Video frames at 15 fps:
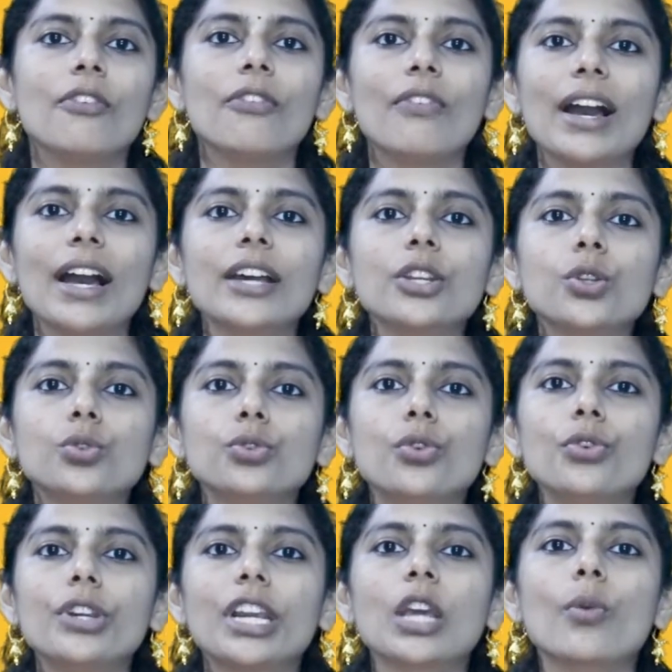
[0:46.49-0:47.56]
where you
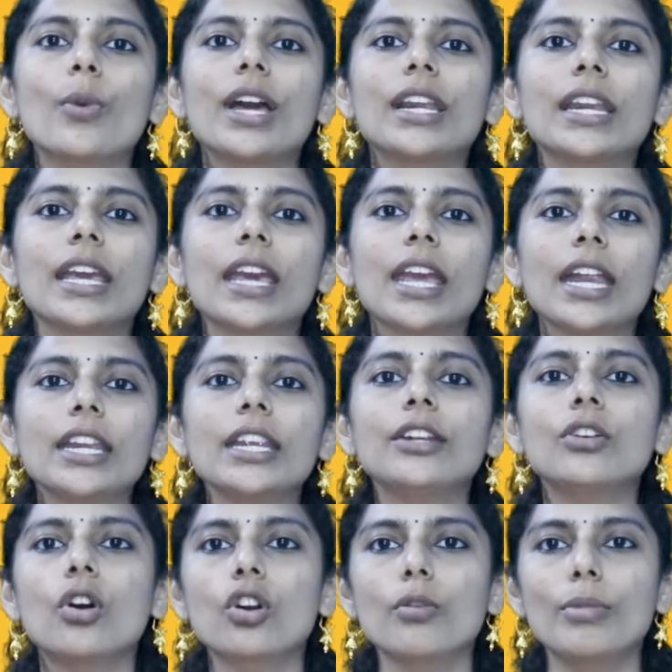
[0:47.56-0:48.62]
don't require any
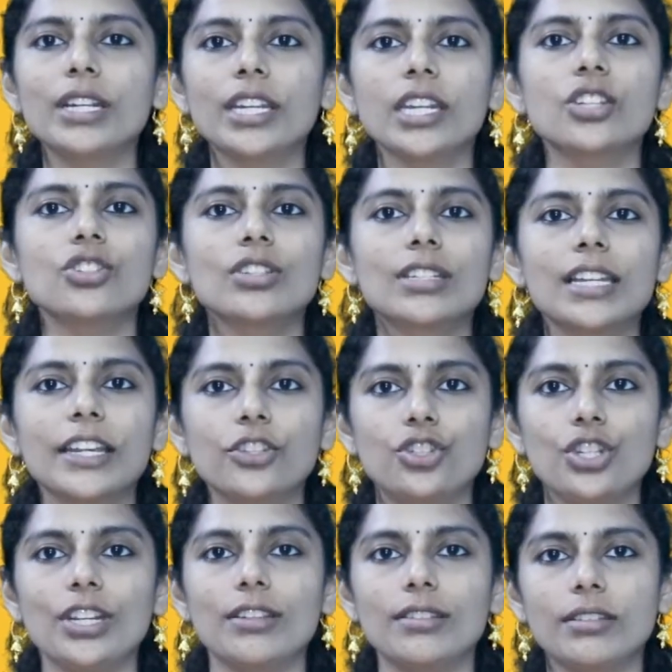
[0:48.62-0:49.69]
documentations like
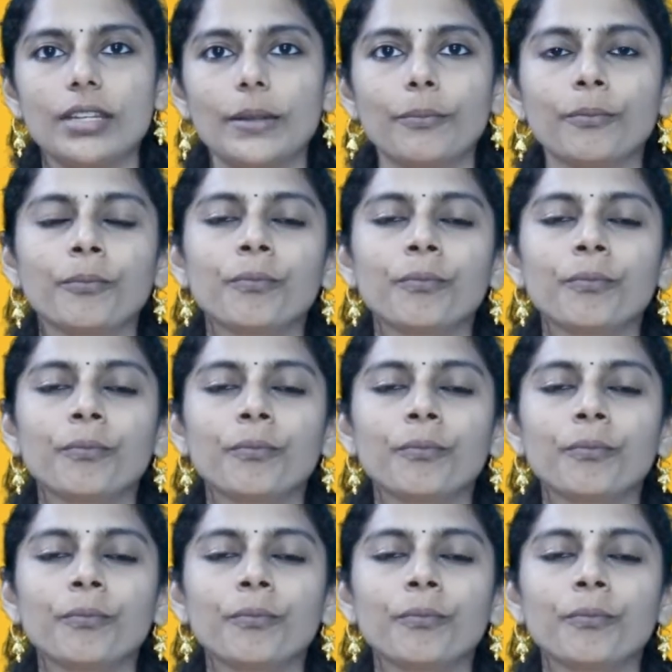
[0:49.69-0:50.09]
GST.